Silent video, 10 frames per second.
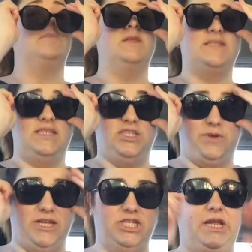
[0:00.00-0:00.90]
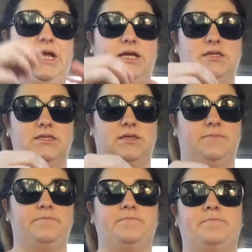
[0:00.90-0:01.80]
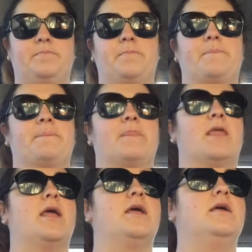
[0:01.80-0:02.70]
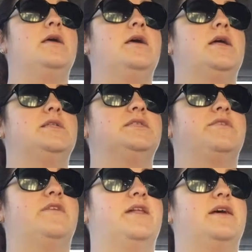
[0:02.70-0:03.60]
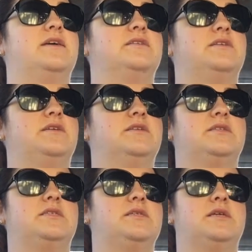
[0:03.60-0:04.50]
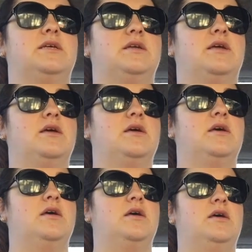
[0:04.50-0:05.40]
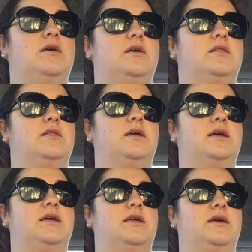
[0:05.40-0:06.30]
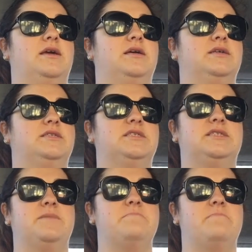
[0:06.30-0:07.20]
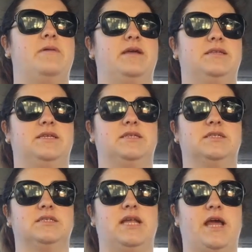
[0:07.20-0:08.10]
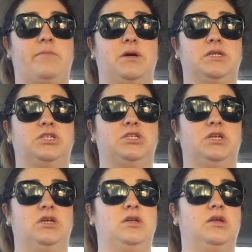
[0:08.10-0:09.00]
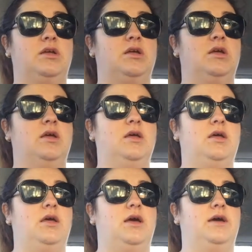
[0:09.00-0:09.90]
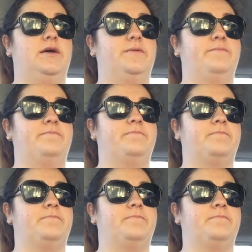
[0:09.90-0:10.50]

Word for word: the situation is. Um, and stuff like that. So it's like, yeah, just amazing just how much, um,